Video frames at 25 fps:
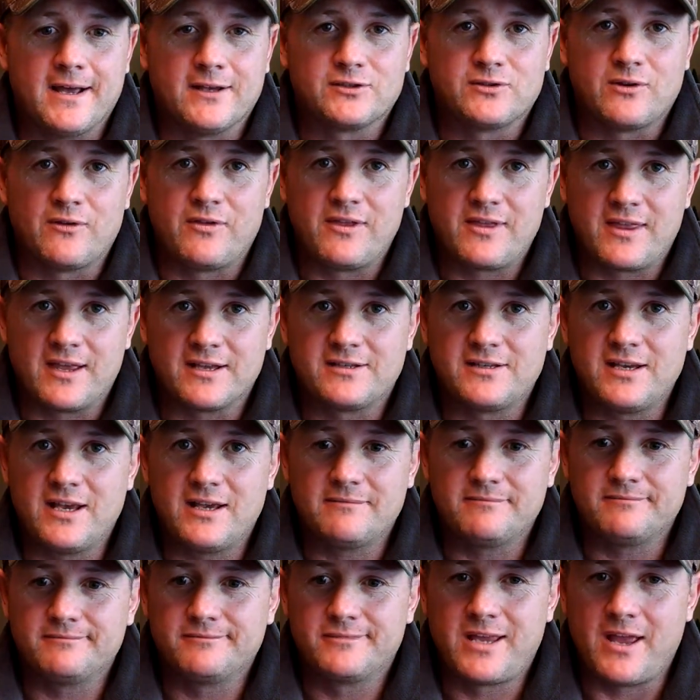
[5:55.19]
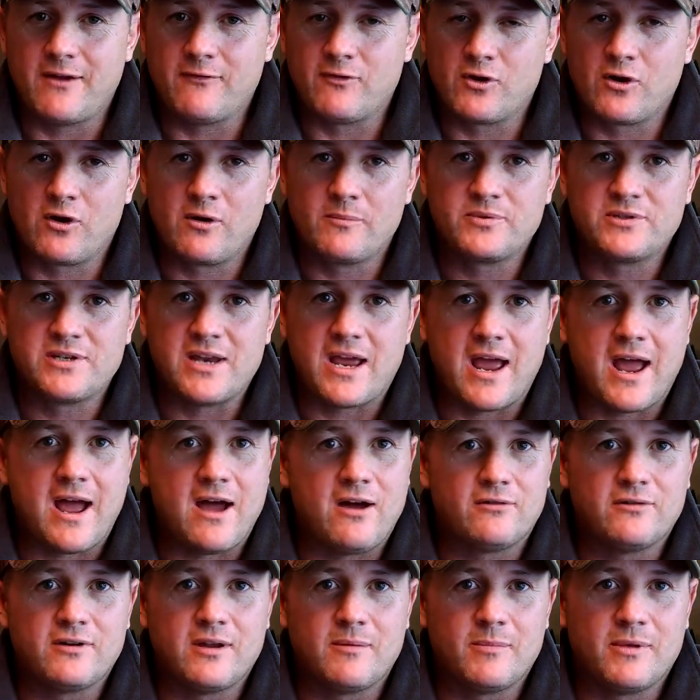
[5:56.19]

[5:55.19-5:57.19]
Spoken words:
So I think that's it. Kevin Herbst out.